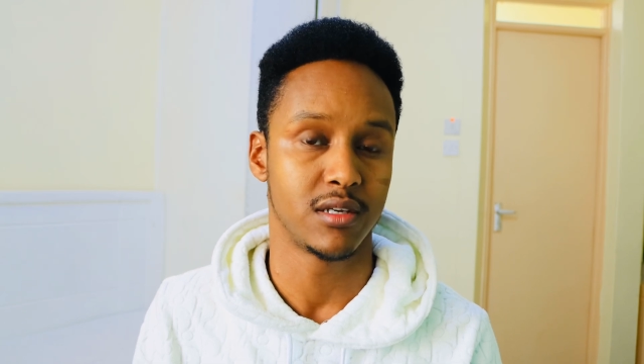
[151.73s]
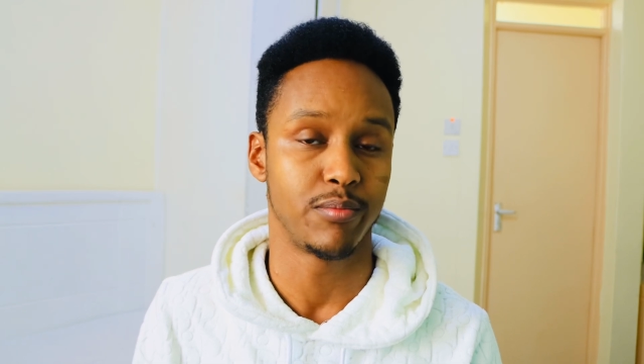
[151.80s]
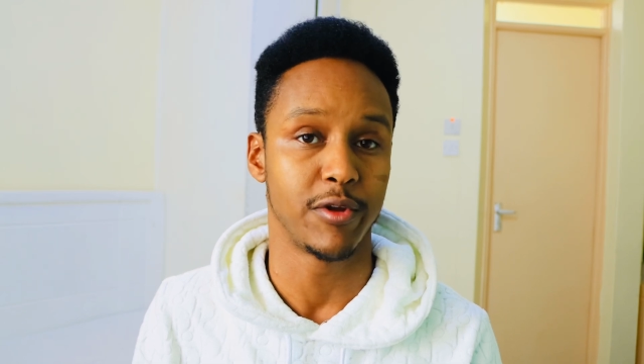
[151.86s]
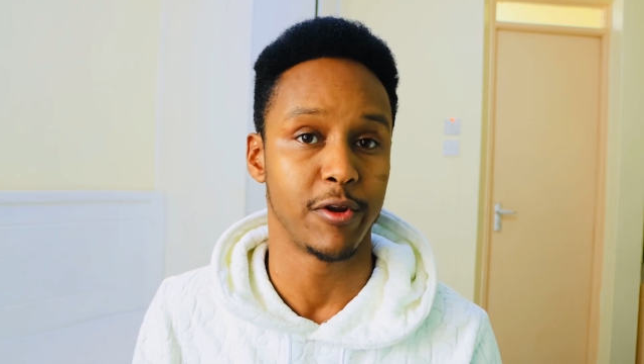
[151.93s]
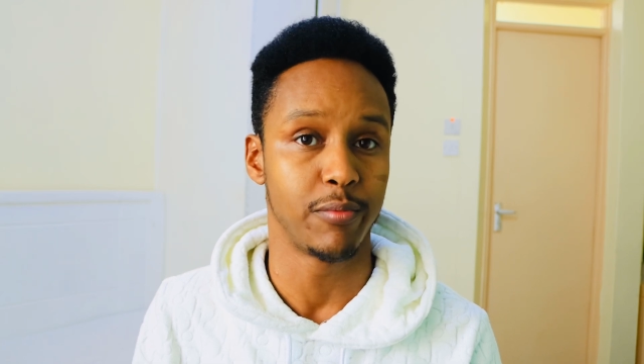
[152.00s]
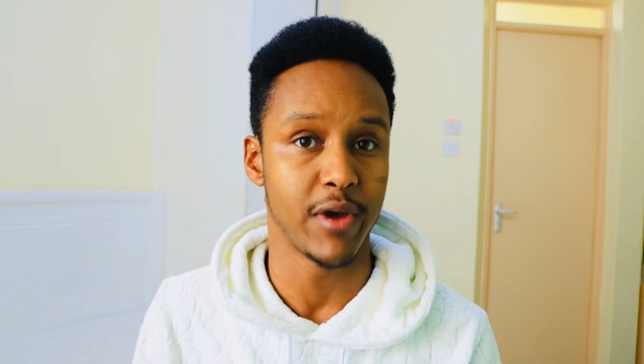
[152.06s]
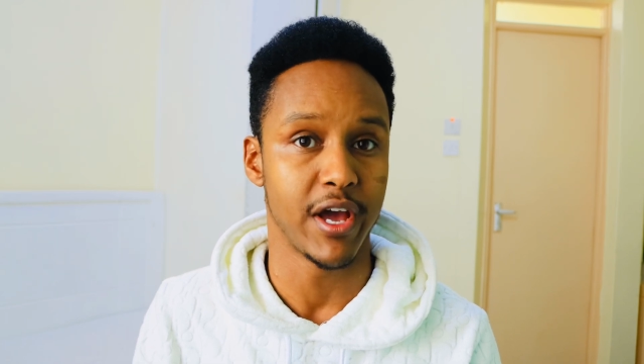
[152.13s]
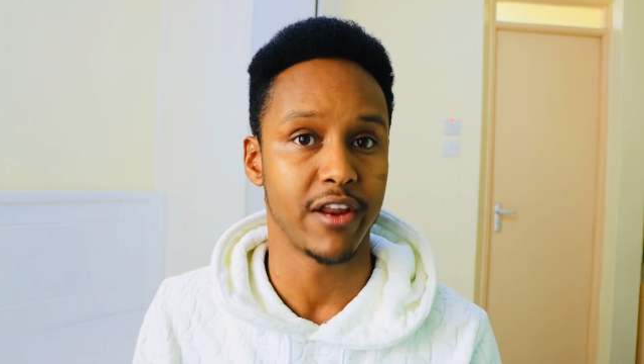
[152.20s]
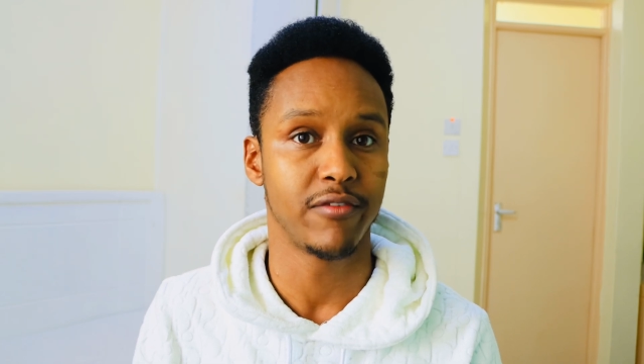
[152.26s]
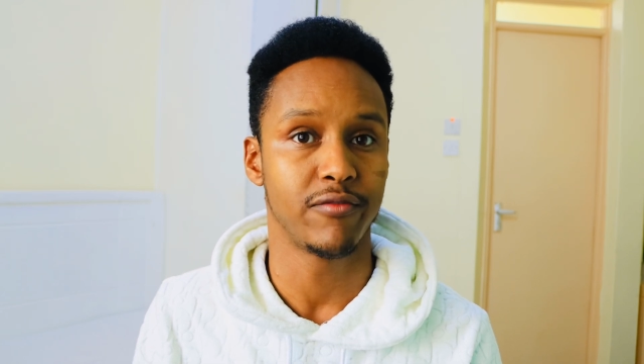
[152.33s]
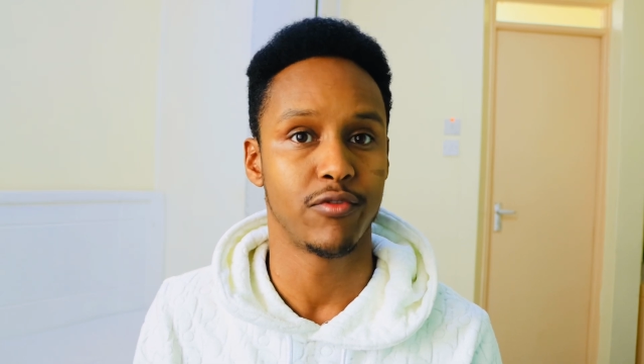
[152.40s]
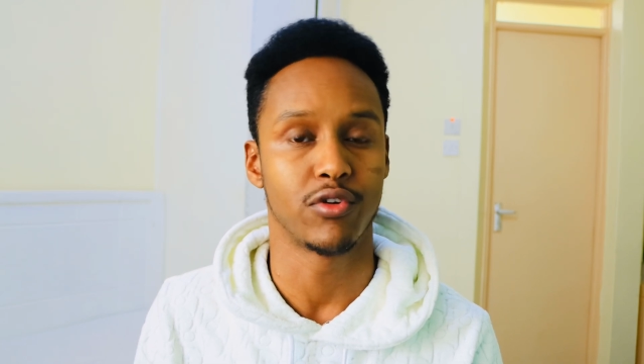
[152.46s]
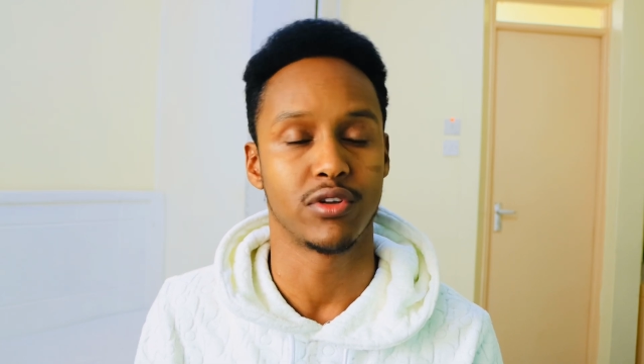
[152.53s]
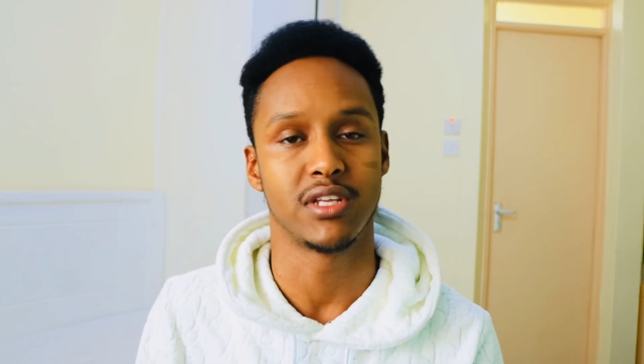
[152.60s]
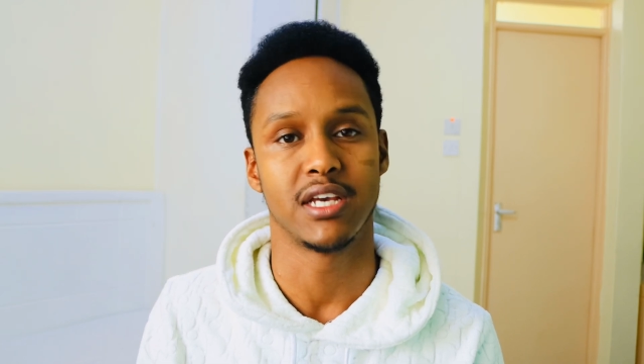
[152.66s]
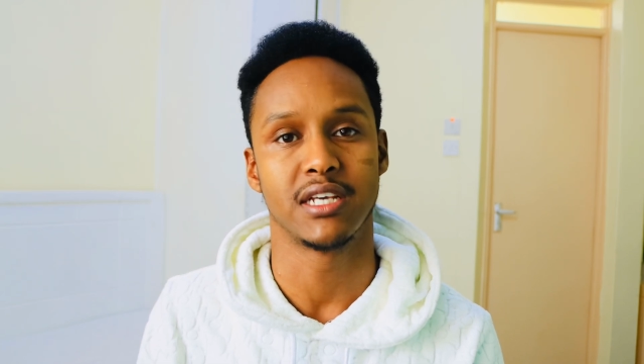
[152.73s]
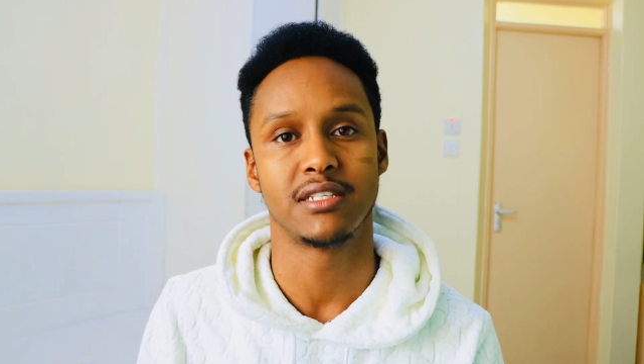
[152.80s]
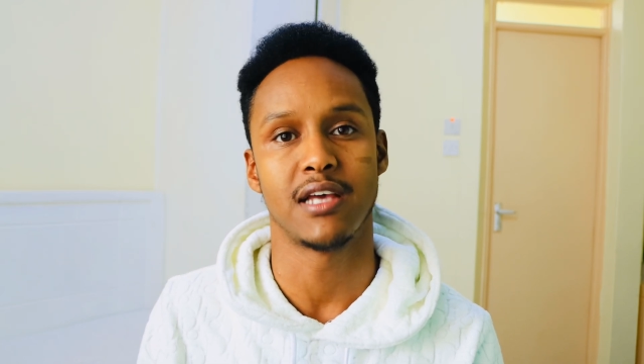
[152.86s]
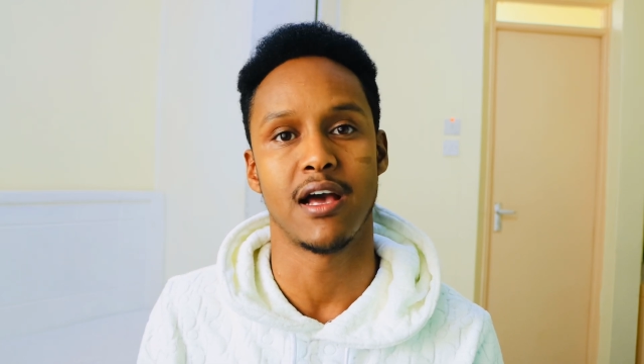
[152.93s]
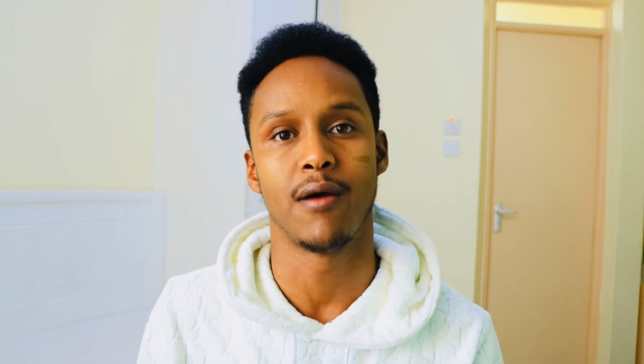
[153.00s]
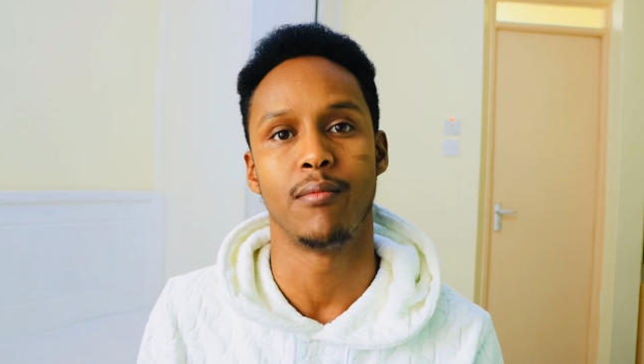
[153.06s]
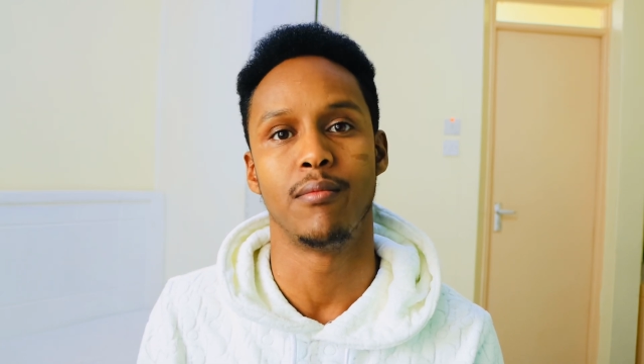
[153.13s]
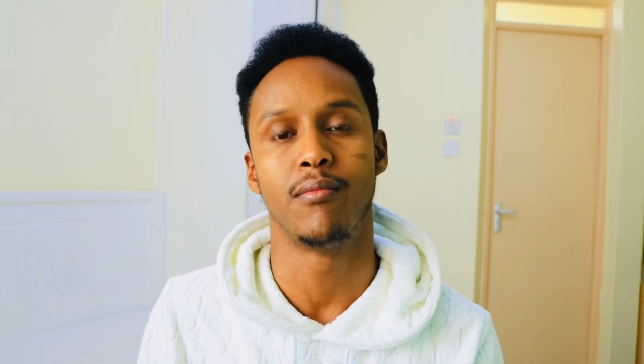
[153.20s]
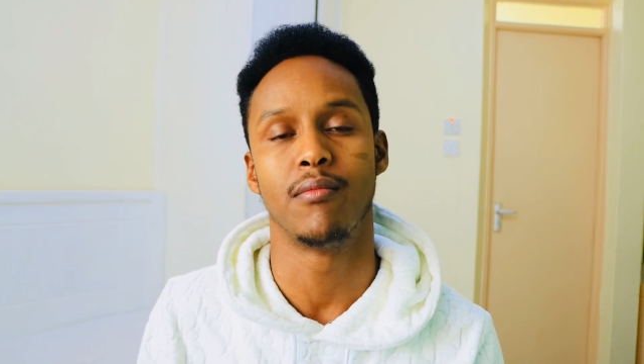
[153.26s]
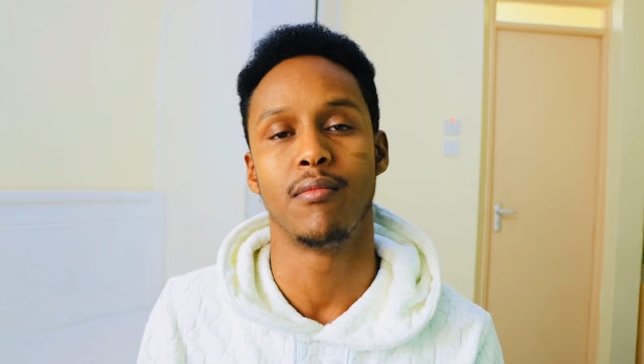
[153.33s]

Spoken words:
preparing for the exam,